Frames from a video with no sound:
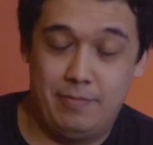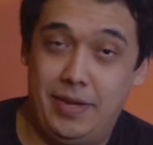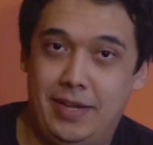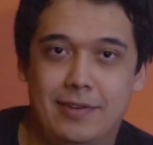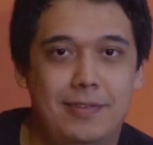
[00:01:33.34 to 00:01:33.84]

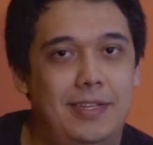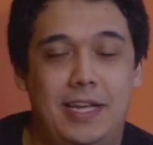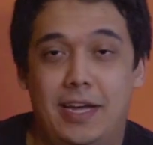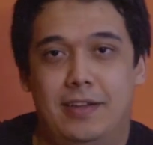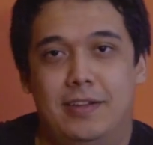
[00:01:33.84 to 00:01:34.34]
Man,
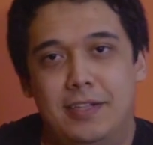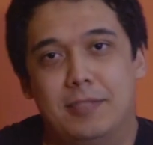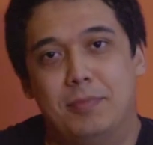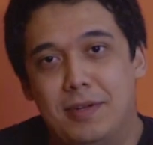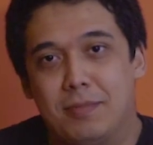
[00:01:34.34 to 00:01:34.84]
yeah,
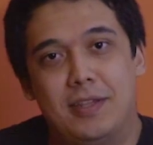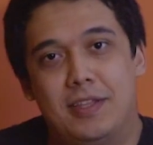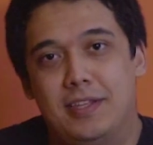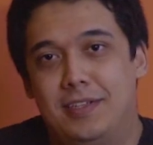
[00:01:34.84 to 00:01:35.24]
it's been a month.